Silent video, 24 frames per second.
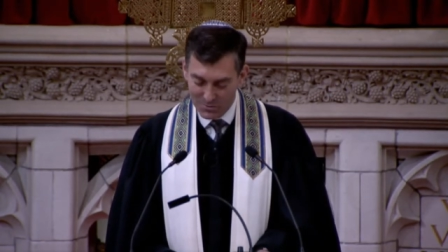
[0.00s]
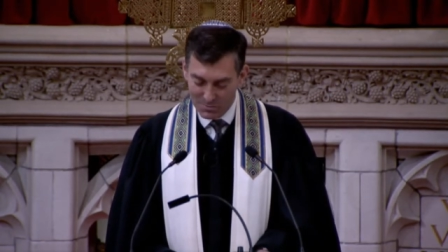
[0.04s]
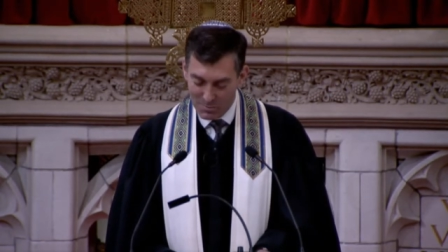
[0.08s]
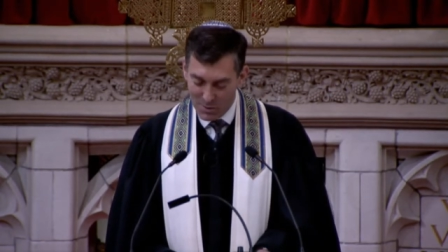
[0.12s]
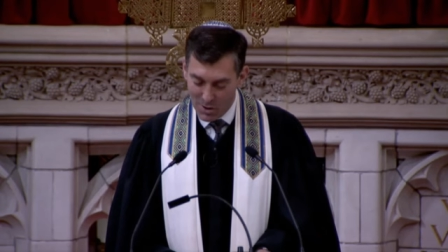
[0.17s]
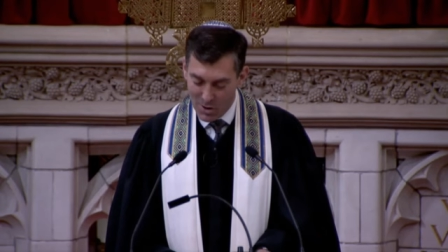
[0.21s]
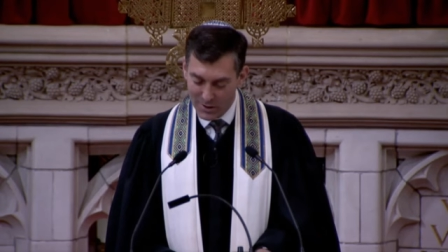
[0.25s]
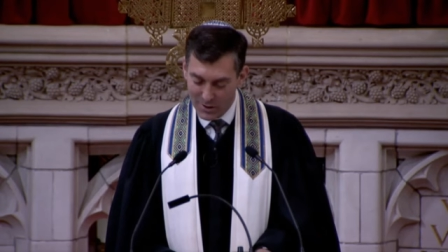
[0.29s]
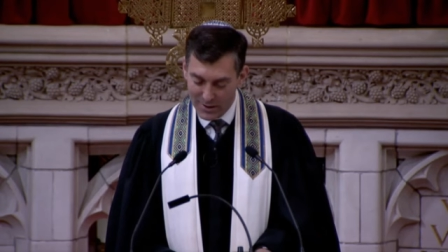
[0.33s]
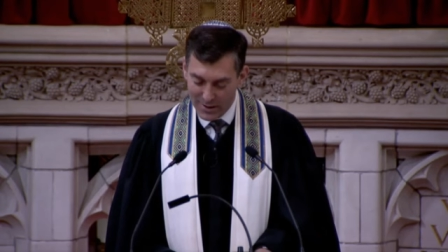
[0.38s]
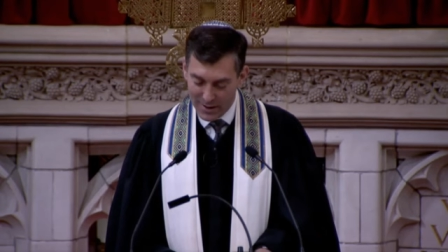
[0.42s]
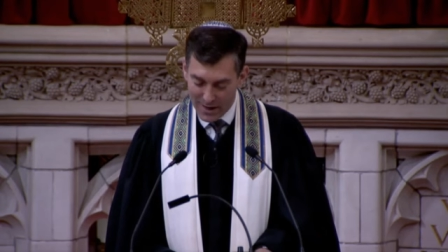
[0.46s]

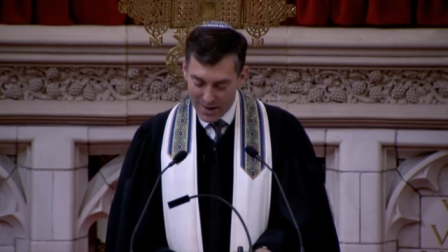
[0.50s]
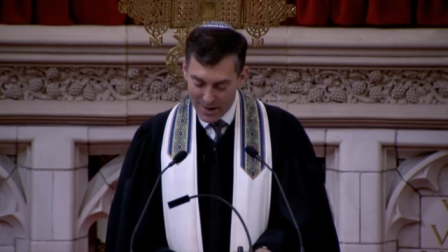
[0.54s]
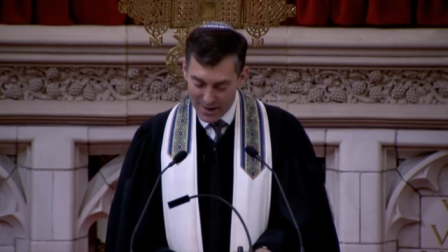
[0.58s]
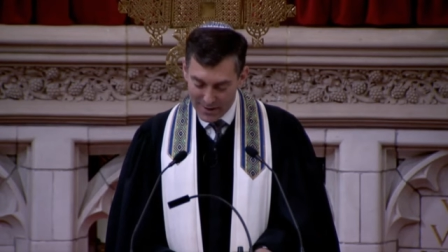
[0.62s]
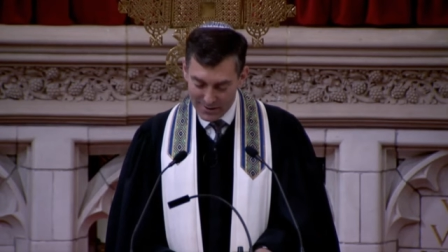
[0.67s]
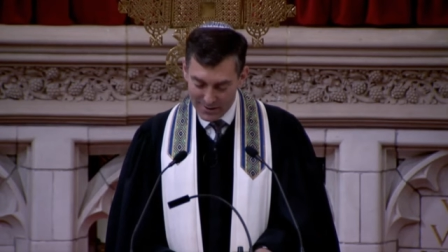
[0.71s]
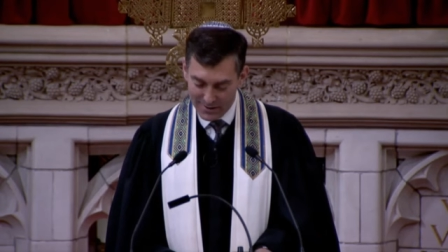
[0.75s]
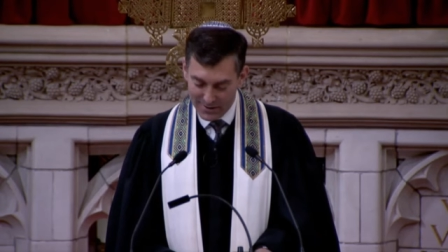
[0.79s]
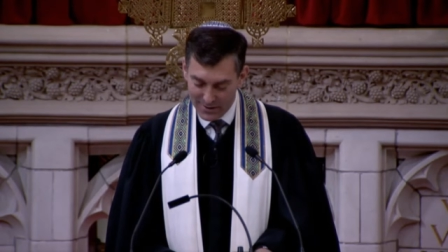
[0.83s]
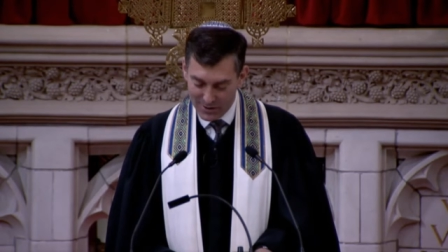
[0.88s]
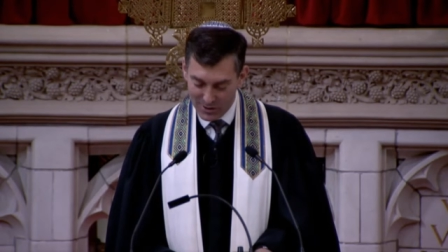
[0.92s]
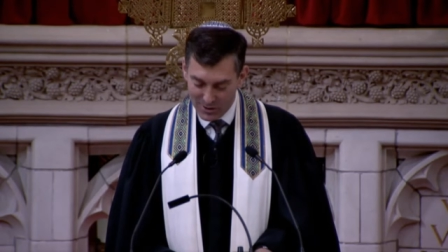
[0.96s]
Mark
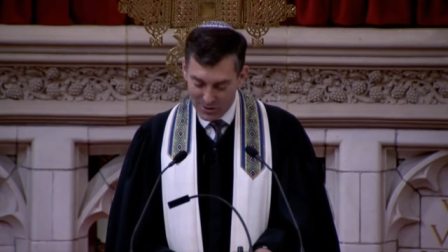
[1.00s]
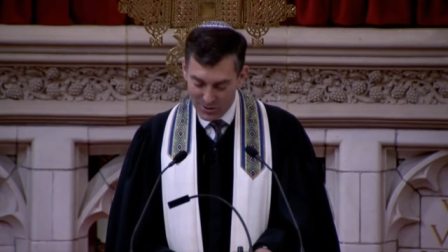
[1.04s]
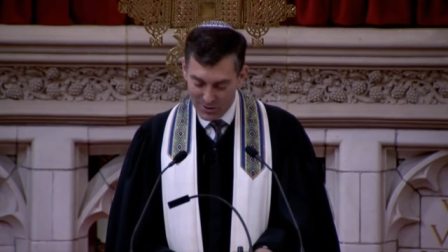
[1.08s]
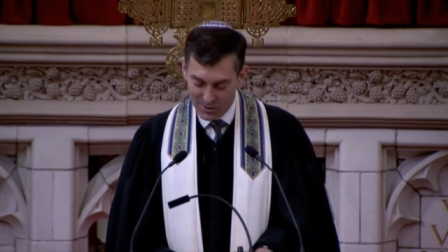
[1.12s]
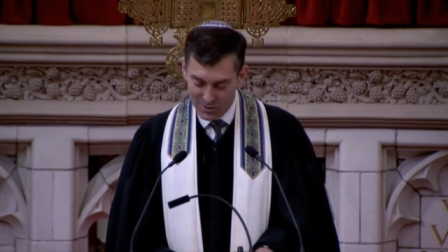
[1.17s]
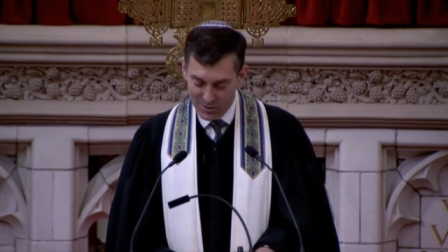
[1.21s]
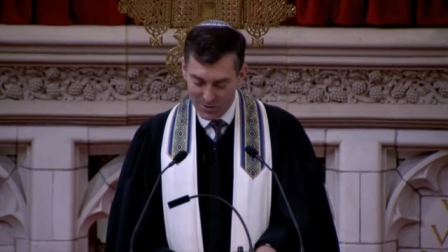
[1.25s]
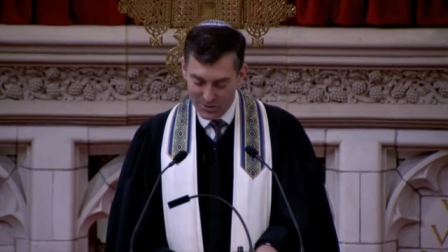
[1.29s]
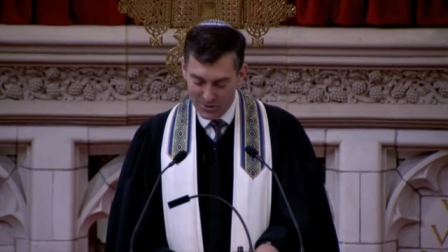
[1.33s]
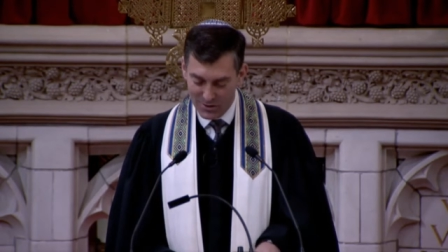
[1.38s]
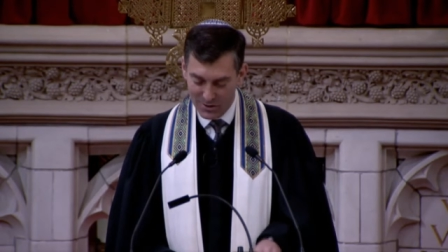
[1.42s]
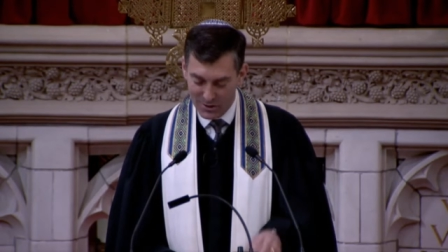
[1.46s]

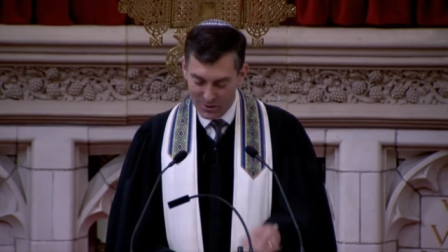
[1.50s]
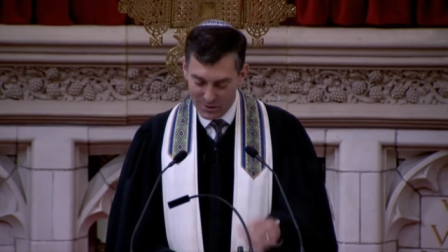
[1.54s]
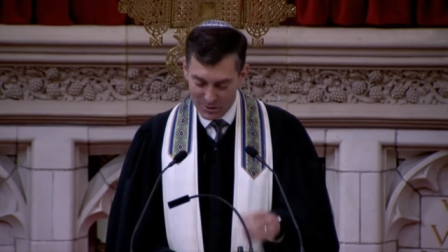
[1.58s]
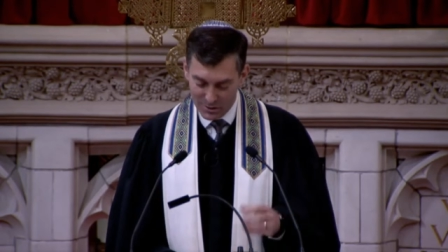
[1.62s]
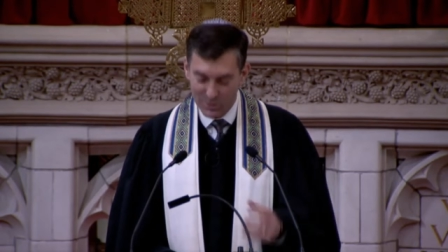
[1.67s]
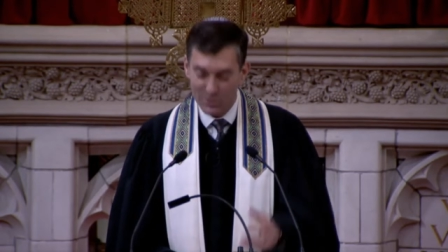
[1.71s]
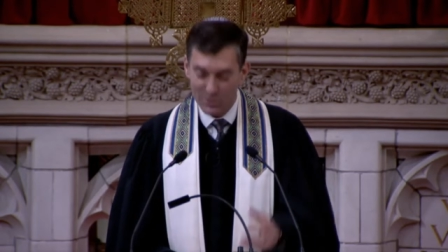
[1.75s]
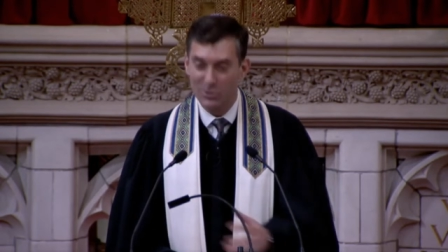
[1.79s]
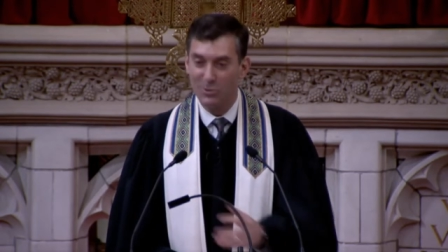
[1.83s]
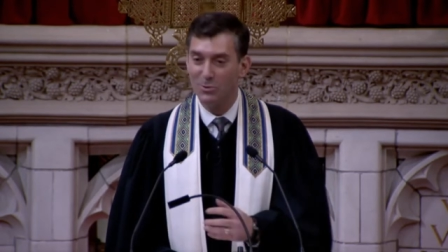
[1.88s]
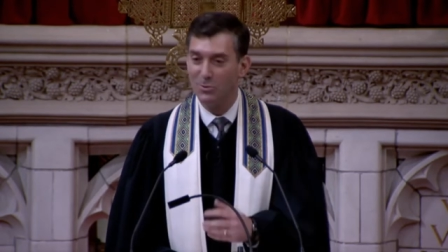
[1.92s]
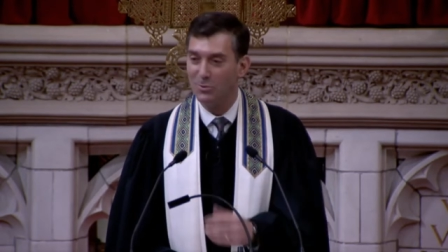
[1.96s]
Heitlinger, the
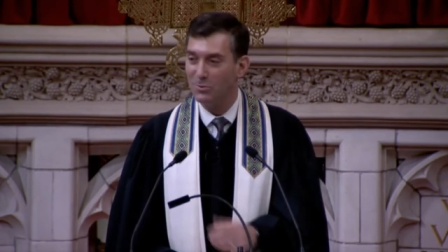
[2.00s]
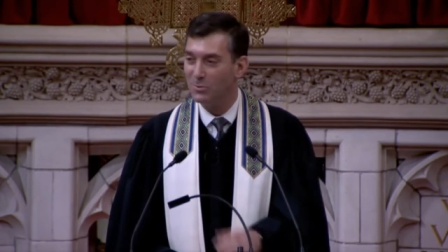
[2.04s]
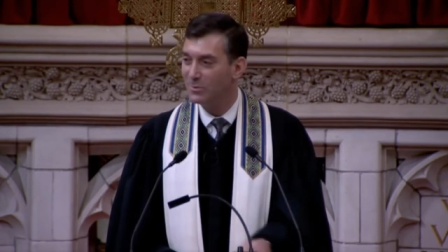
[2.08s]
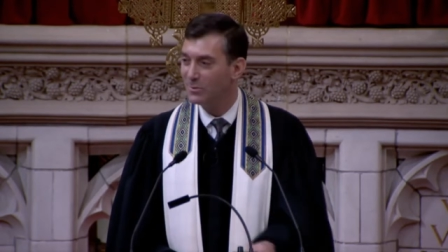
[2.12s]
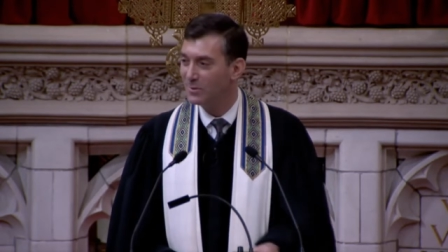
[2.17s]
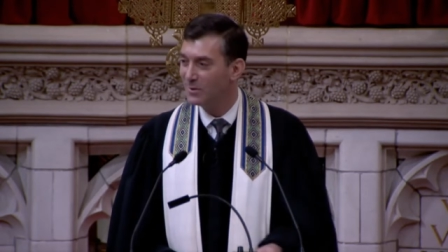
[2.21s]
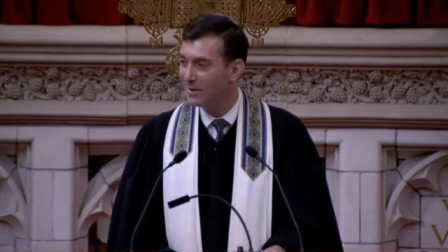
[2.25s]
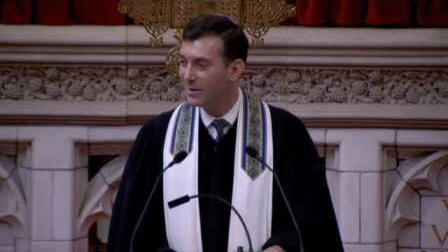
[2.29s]
glue